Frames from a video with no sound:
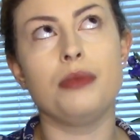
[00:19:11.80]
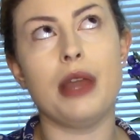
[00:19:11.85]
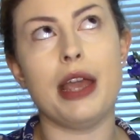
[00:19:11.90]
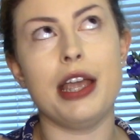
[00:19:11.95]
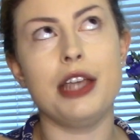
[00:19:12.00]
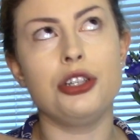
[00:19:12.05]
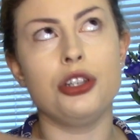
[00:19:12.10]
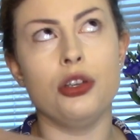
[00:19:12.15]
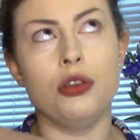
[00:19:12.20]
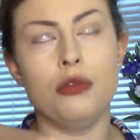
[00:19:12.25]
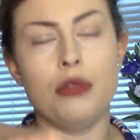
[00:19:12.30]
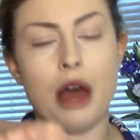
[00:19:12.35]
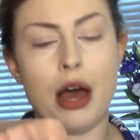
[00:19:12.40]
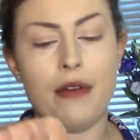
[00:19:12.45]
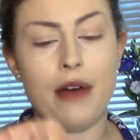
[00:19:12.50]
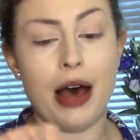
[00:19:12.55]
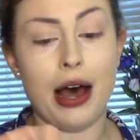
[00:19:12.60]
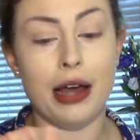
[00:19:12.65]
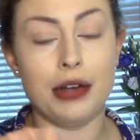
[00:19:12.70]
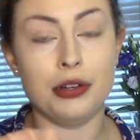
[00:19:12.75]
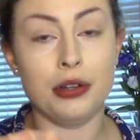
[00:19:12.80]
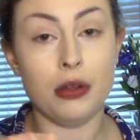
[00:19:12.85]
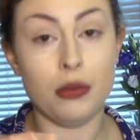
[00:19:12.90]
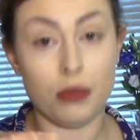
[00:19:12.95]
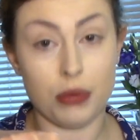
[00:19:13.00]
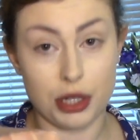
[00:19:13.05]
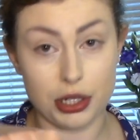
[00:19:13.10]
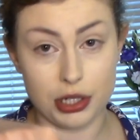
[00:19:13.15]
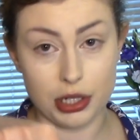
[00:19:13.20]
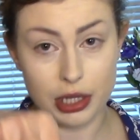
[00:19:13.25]
issue that I've had
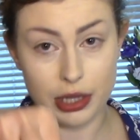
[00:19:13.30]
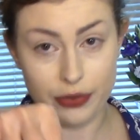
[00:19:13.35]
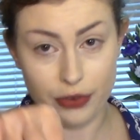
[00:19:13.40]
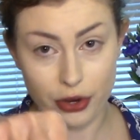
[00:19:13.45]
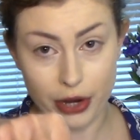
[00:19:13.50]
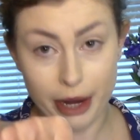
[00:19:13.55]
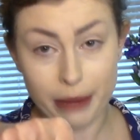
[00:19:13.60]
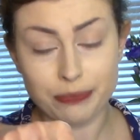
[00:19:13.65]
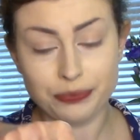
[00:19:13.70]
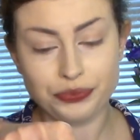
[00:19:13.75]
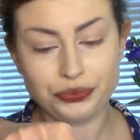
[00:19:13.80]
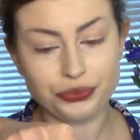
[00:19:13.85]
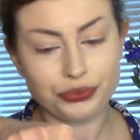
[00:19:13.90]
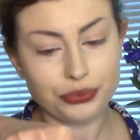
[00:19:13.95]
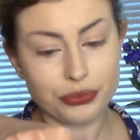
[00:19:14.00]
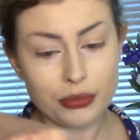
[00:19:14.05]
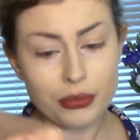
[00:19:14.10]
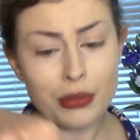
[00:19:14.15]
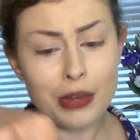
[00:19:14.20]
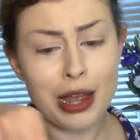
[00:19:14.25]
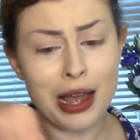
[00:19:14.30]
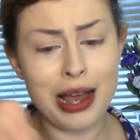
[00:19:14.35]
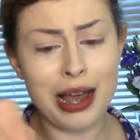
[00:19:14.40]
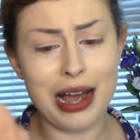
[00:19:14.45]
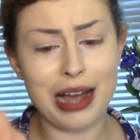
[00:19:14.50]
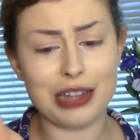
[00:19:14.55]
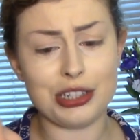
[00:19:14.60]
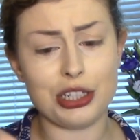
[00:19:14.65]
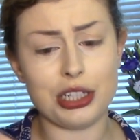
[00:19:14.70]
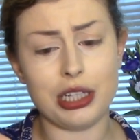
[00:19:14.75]
with a delivery
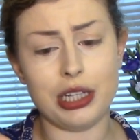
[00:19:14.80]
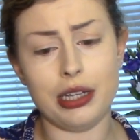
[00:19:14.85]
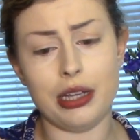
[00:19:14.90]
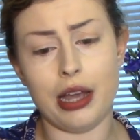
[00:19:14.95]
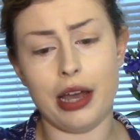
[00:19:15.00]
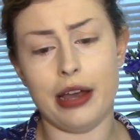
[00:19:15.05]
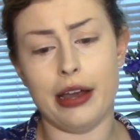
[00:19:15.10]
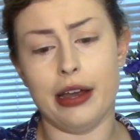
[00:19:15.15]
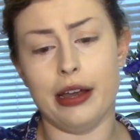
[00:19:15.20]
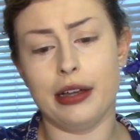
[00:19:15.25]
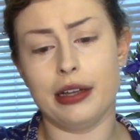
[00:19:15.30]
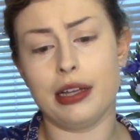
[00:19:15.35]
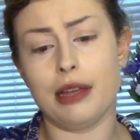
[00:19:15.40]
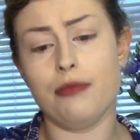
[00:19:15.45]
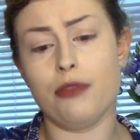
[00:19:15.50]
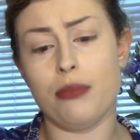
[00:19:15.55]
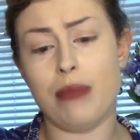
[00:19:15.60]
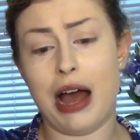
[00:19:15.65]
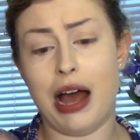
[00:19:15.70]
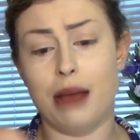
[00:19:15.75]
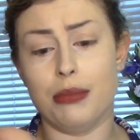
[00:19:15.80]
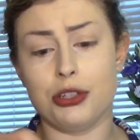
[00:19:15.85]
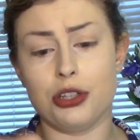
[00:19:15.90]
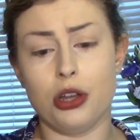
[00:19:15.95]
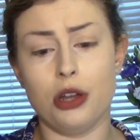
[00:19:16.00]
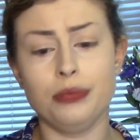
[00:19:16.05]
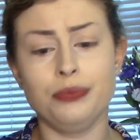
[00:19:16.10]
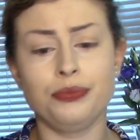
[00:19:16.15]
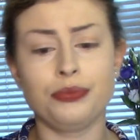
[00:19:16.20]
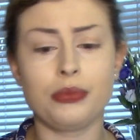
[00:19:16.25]
actually came from
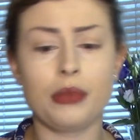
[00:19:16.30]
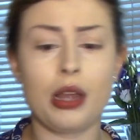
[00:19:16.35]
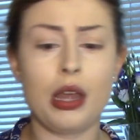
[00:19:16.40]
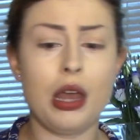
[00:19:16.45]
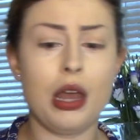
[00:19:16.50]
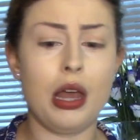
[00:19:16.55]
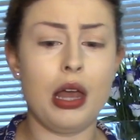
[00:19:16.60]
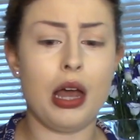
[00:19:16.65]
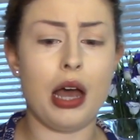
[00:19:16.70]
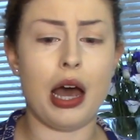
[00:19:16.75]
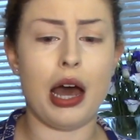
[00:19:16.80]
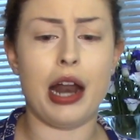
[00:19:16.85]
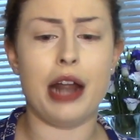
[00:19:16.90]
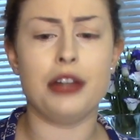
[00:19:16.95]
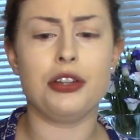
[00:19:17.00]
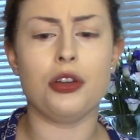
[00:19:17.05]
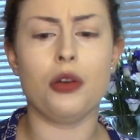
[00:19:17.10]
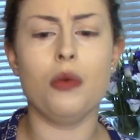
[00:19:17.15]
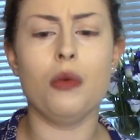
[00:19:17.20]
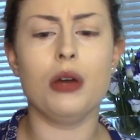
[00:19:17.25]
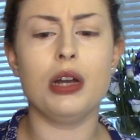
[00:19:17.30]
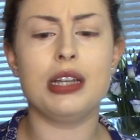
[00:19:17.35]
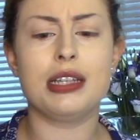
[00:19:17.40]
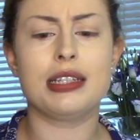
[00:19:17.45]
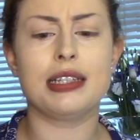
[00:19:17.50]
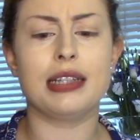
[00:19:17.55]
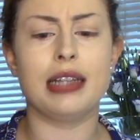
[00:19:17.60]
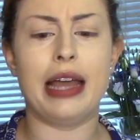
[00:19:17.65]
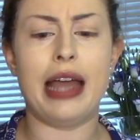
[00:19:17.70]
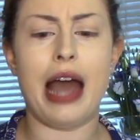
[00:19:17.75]
Amazon. And I don't want to
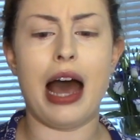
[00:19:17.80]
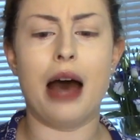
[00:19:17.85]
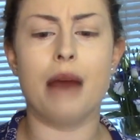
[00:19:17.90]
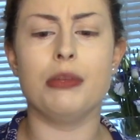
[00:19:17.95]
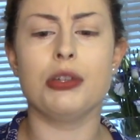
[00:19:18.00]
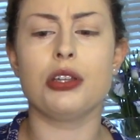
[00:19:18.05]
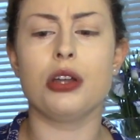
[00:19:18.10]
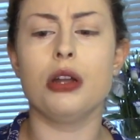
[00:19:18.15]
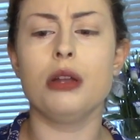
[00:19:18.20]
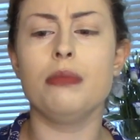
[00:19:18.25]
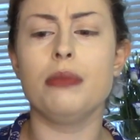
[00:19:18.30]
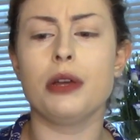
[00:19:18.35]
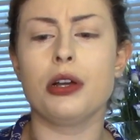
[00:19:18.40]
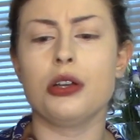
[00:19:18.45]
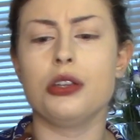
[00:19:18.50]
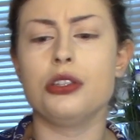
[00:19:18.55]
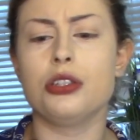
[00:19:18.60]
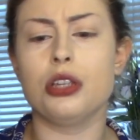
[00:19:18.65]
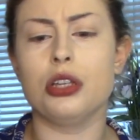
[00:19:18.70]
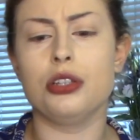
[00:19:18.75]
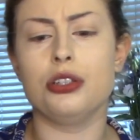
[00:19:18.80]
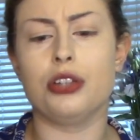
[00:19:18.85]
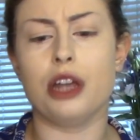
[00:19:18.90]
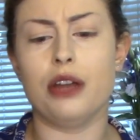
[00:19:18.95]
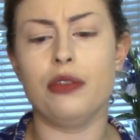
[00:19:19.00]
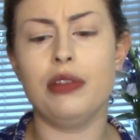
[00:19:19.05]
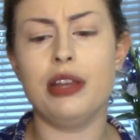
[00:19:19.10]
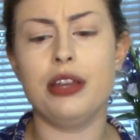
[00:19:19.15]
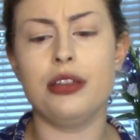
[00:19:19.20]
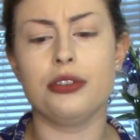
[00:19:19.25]
slight Amazon, because
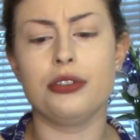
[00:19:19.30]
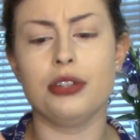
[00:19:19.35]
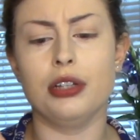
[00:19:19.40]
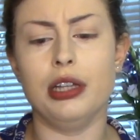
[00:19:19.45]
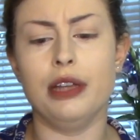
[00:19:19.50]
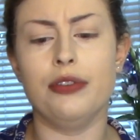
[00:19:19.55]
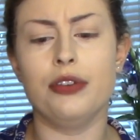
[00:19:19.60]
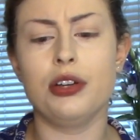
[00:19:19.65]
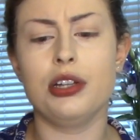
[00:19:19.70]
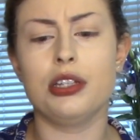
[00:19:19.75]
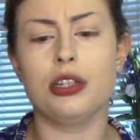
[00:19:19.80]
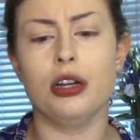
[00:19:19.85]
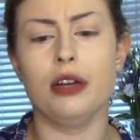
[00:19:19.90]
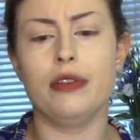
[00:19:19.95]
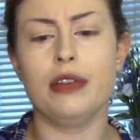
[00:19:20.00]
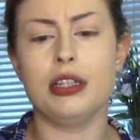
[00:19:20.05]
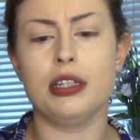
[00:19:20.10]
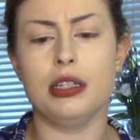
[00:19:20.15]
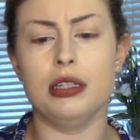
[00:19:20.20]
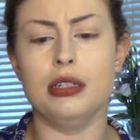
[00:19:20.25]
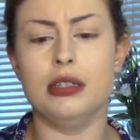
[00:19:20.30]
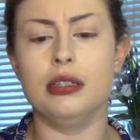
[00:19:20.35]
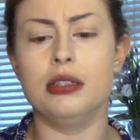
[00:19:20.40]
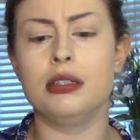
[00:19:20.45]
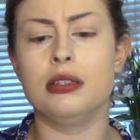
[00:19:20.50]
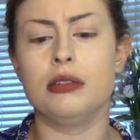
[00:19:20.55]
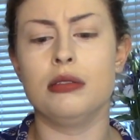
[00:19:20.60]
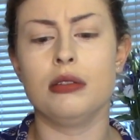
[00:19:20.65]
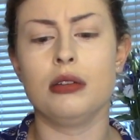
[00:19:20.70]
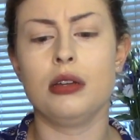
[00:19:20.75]
generally the delivery service
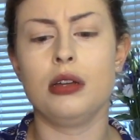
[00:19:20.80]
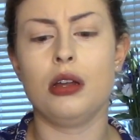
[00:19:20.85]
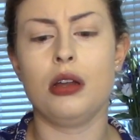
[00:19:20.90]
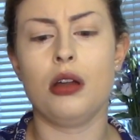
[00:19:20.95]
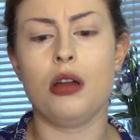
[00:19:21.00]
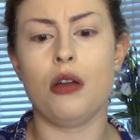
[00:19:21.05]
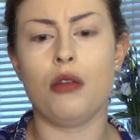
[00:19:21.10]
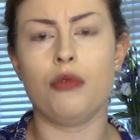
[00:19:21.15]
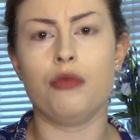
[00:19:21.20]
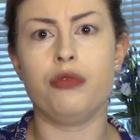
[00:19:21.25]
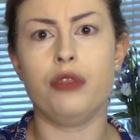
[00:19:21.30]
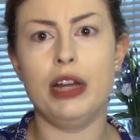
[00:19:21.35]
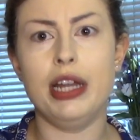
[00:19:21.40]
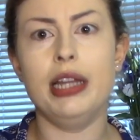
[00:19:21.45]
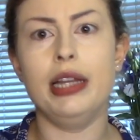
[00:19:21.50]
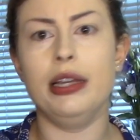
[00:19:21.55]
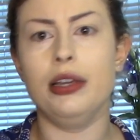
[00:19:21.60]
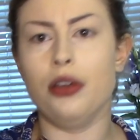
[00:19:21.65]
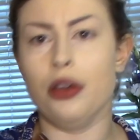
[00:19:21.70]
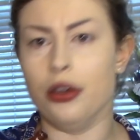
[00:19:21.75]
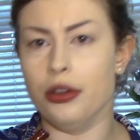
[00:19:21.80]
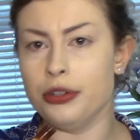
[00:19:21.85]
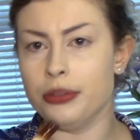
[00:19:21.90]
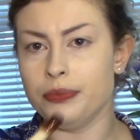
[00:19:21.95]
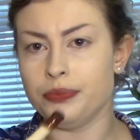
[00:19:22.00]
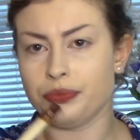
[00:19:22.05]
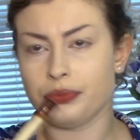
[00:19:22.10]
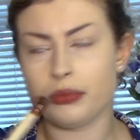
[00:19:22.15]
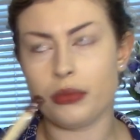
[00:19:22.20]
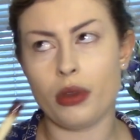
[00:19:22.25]
is really good.
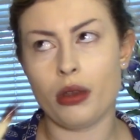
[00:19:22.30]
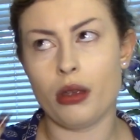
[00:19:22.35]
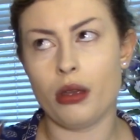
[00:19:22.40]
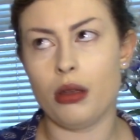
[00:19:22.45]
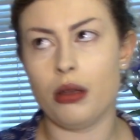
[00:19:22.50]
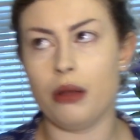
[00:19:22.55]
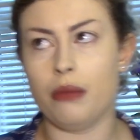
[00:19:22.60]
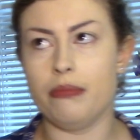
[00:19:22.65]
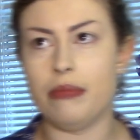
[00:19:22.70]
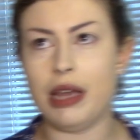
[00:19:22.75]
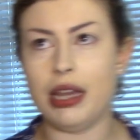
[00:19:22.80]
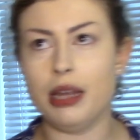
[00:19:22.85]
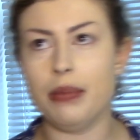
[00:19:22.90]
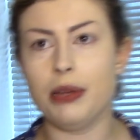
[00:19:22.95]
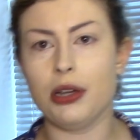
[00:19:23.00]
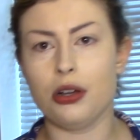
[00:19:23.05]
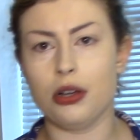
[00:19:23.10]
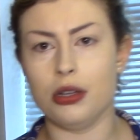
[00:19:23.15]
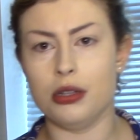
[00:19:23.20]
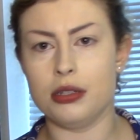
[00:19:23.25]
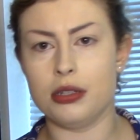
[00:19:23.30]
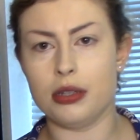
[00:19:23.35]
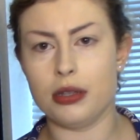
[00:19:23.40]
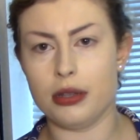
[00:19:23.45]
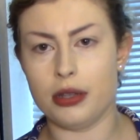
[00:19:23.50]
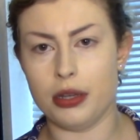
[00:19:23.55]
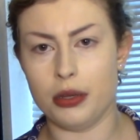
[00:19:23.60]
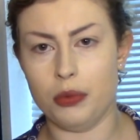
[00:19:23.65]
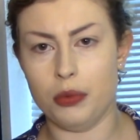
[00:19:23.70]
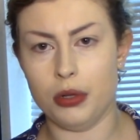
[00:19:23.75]
Mainly because
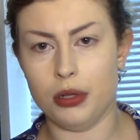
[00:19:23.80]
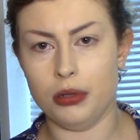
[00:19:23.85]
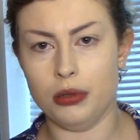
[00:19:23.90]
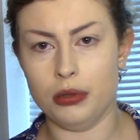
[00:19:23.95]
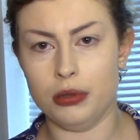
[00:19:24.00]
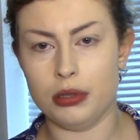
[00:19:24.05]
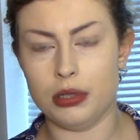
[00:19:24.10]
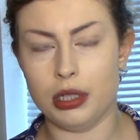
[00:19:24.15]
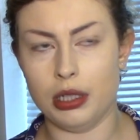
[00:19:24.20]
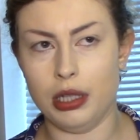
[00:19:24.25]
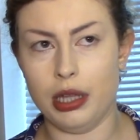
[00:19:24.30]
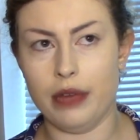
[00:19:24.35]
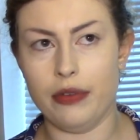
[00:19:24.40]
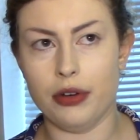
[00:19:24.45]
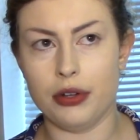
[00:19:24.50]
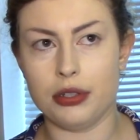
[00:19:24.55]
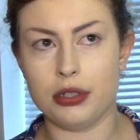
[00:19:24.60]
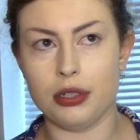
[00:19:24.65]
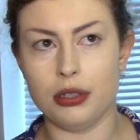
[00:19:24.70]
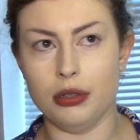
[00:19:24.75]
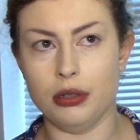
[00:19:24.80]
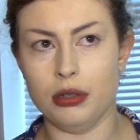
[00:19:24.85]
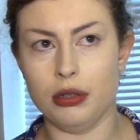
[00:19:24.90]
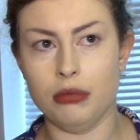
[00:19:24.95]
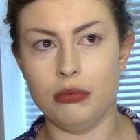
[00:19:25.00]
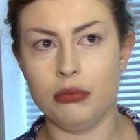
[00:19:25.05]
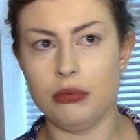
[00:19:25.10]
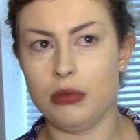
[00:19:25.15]
they will deliver till